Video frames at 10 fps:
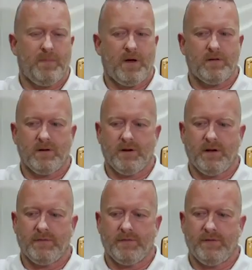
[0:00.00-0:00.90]
bothered her
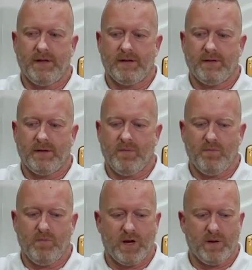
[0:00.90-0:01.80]
enough that at
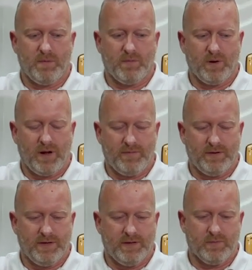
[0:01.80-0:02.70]
one point I remember we were
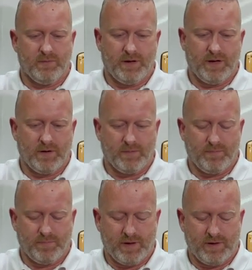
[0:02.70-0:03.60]
having dinner one night, or
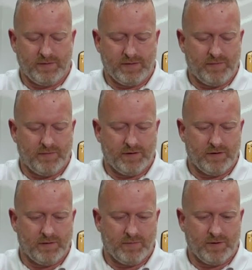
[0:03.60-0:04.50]
going to sit down for
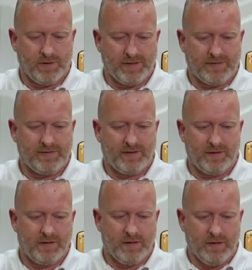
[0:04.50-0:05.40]
dinner, and we were about to say
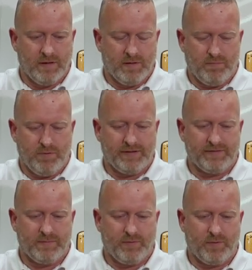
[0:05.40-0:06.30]
the
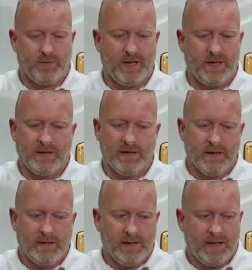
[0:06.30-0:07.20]
blessing before we ate.
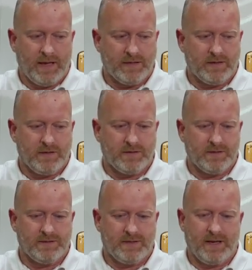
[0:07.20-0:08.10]
And
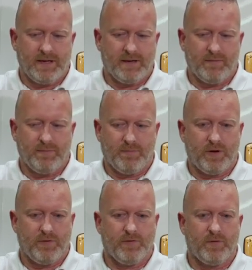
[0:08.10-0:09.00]
she said, "Hey, can we
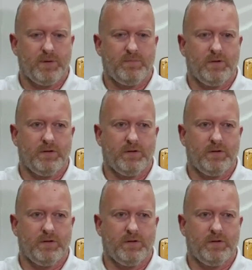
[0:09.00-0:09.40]
pray for the people